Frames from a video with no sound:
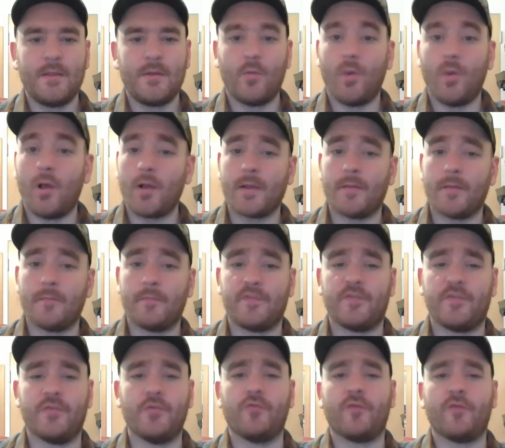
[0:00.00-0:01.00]
Welcome
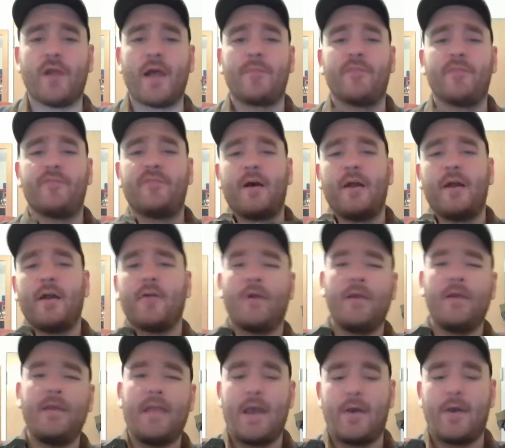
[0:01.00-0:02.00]
to Rapid Fire
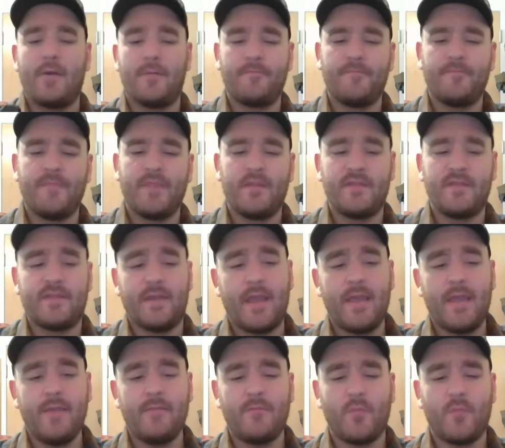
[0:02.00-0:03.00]
Rundown.
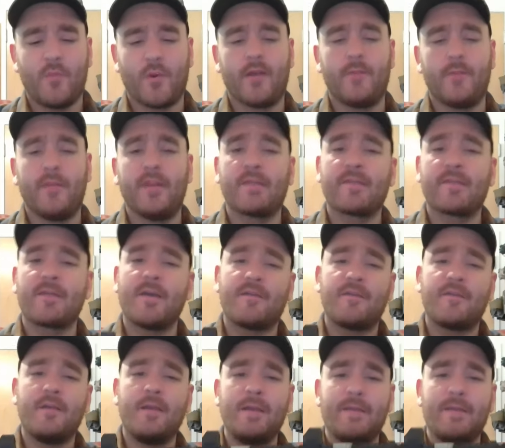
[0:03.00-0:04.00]
Today, we're going to be
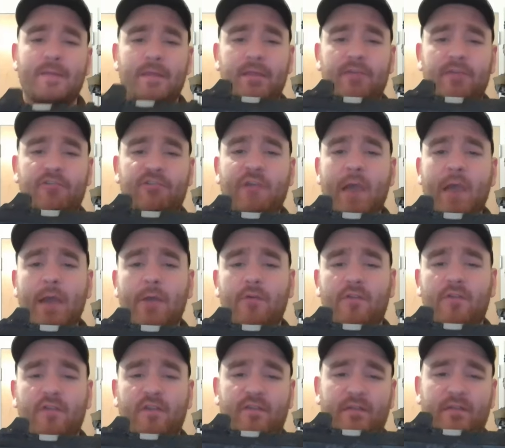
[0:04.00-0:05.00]
discussing the Shadow
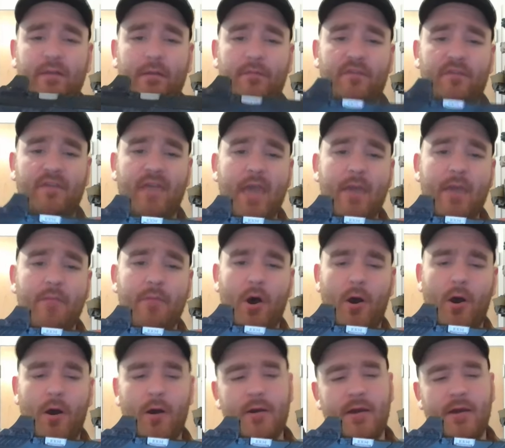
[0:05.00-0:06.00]
Systems
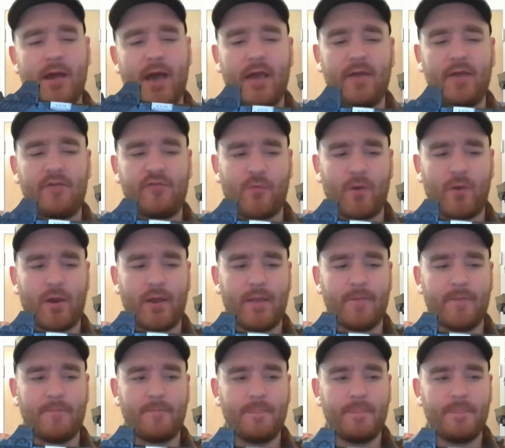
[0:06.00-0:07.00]

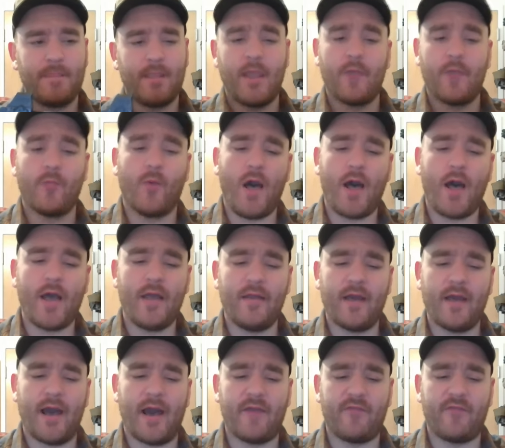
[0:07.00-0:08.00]
MR920 and why
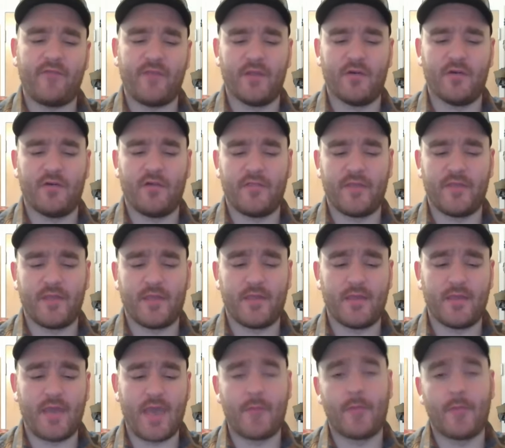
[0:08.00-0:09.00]
I feel
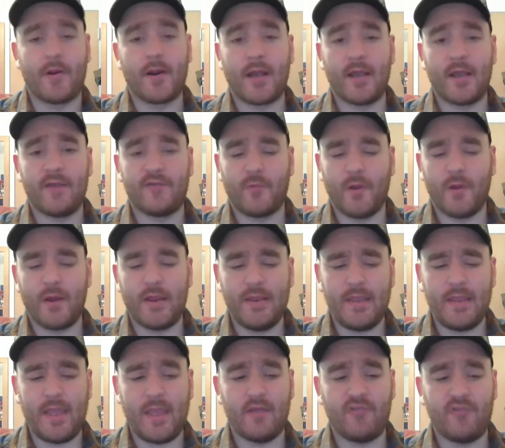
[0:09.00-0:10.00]
the
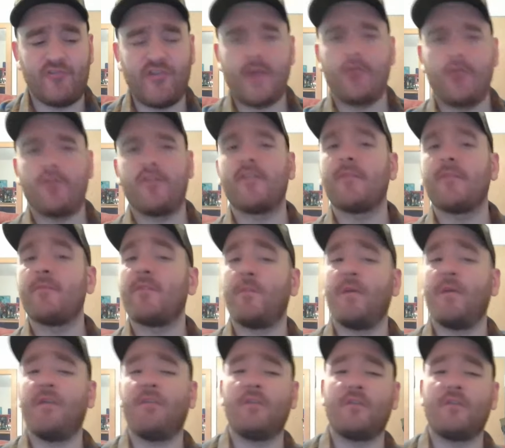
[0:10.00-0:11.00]
MR920 and Shadow Systems
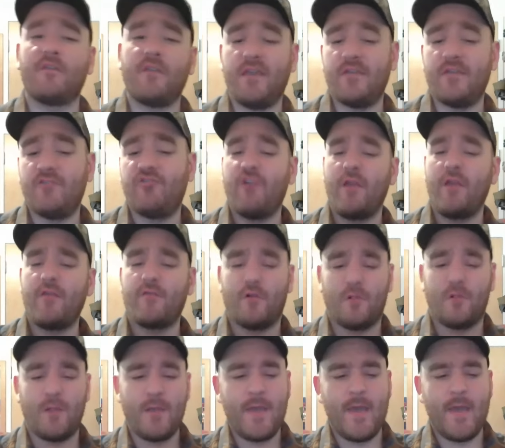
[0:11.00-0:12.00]
pistols in
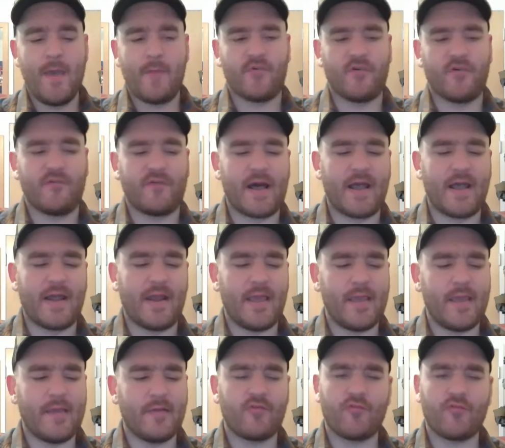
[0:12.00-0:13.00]
general provide
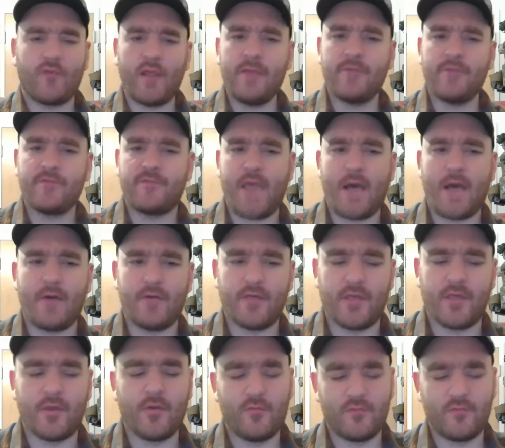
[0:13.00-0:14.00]
a great
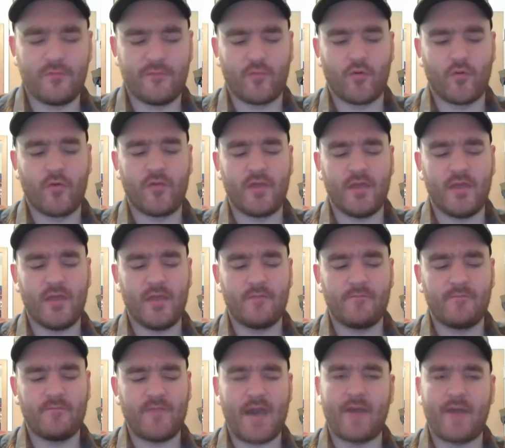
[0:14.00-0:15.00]
value for the
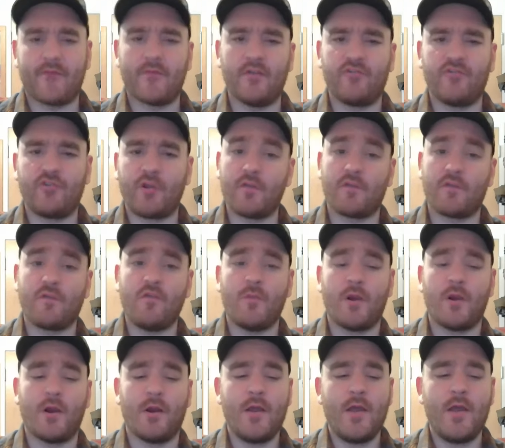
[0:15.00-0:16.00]
average
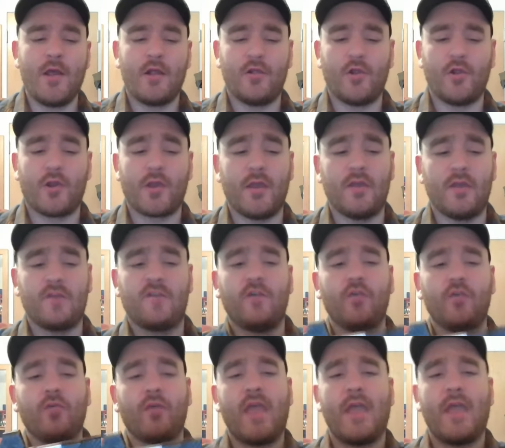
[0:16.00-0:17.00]
consumer looking
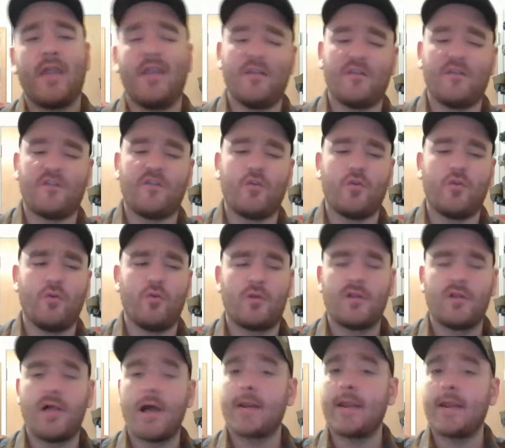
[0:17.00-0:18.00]
to get into
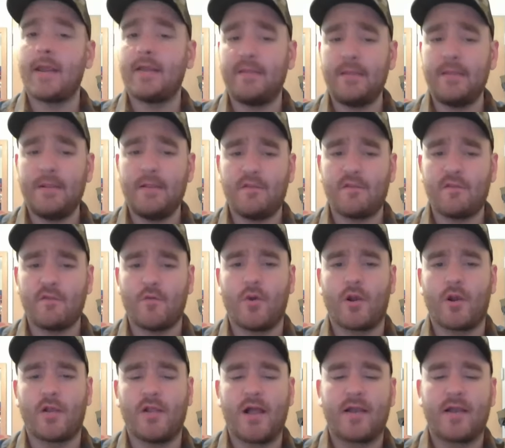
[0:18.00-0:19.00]
Glock 19s or
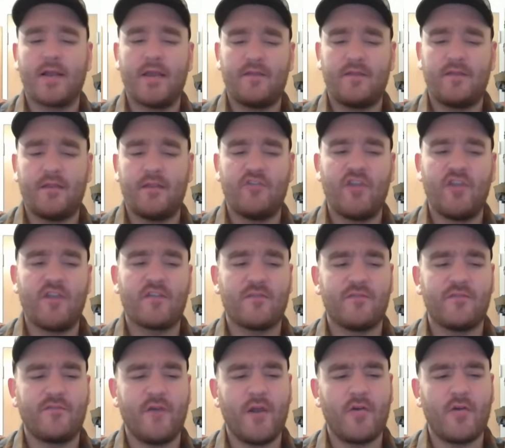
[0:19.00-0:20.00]
Glock 19 adjacent
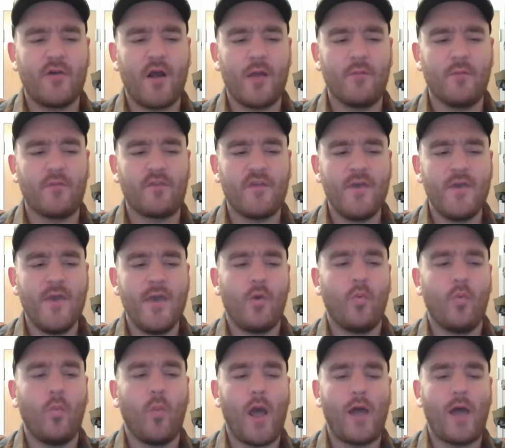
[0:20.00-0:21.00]
firearms
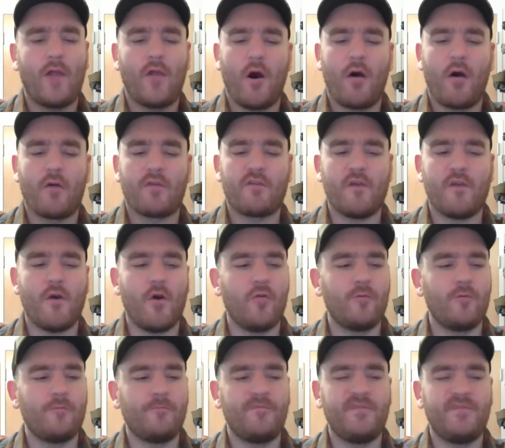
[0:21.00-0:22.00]
while also
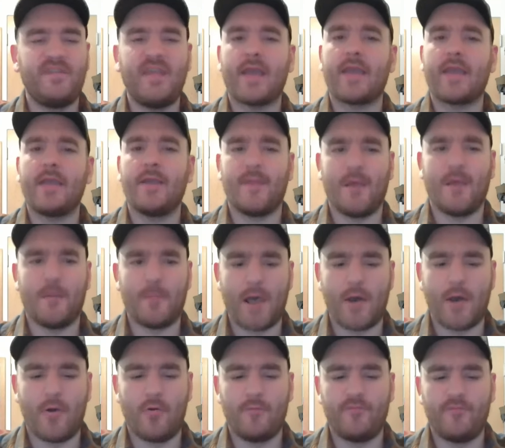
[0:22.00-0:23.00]
decking them
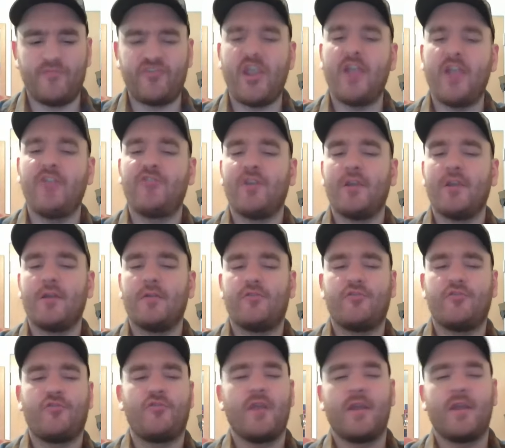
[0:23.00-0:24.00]
out, changing
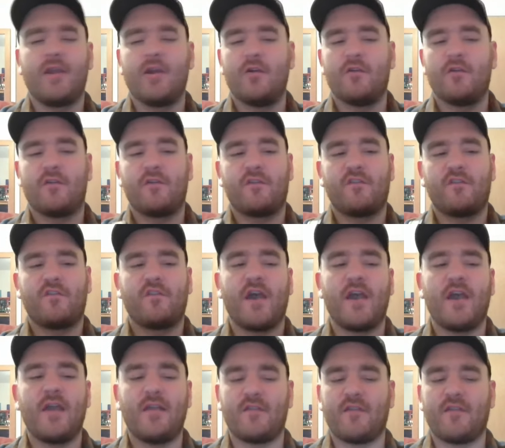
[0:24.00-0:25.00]
triggers,
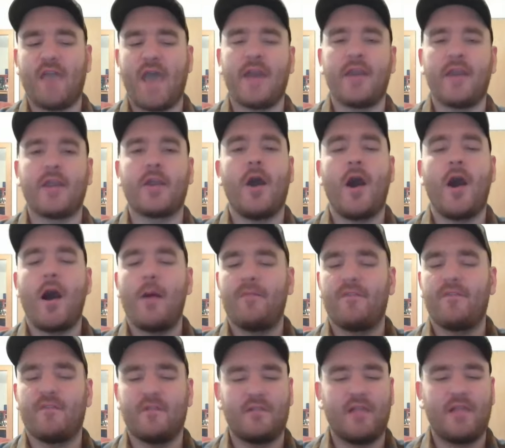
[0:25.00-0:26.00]
sights, adding
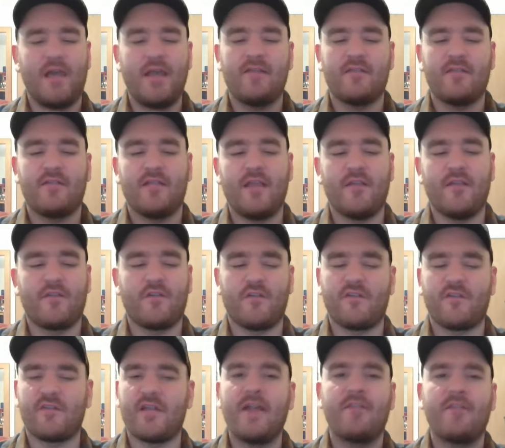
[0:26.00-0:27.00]
comps, lights,
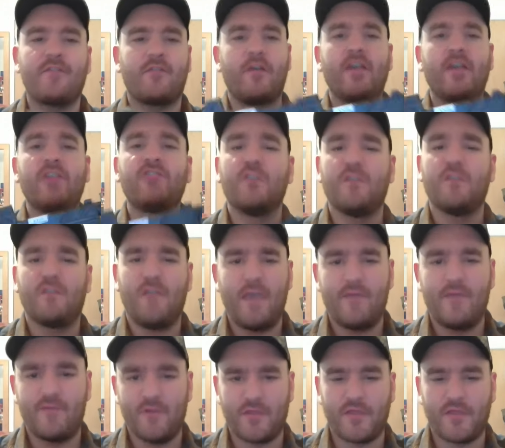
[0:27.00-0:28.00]
lasers, slide serrations,
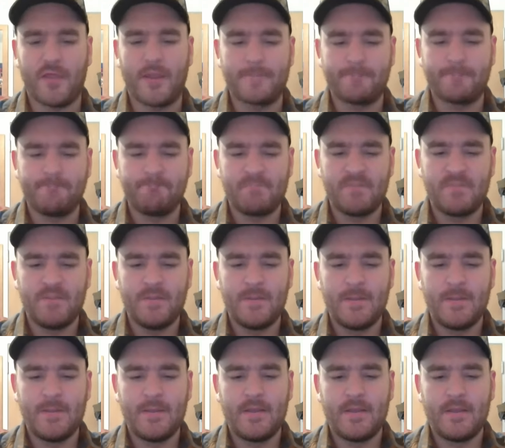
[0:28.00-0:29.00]
everything.
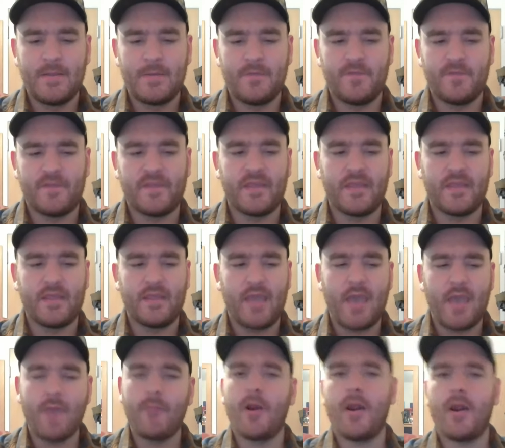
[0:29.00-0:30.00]
The
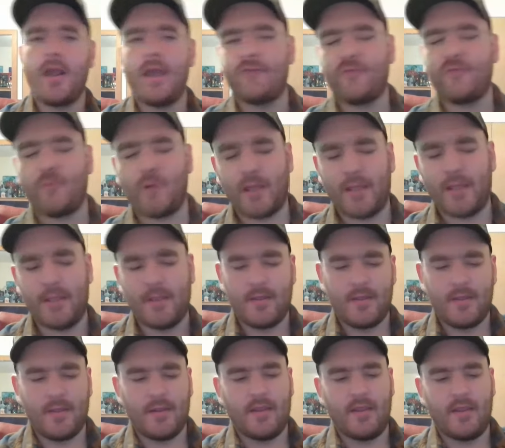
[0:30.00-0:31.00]
MR920
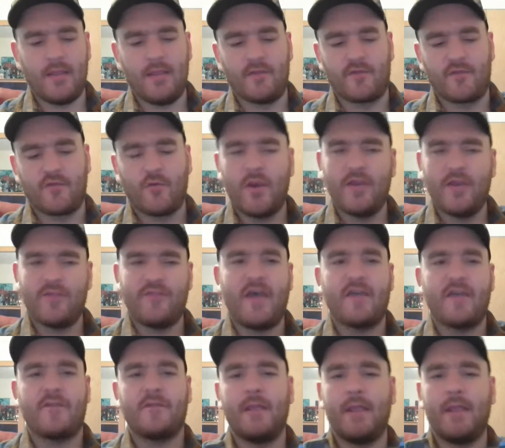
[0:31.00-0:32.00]
is quite a
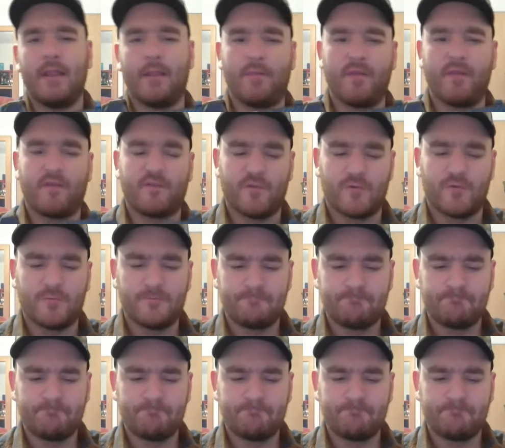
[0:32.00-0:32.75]
fascinating pistol.